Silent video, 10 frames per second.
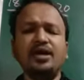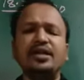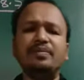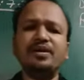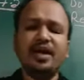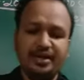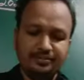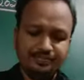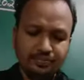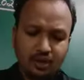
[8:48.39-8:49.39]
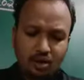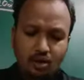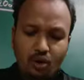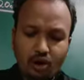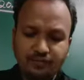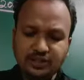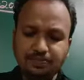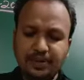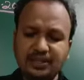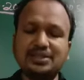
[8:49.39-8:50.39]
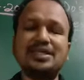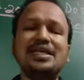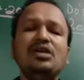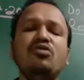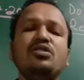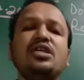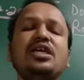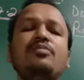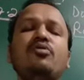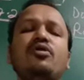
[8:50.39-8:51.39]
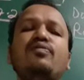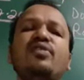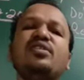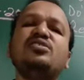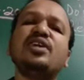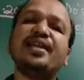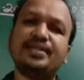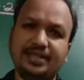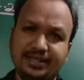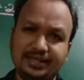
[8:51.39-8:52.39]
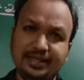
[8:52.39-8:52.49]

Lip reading: Number 9, always press the key on the keyboard very gently.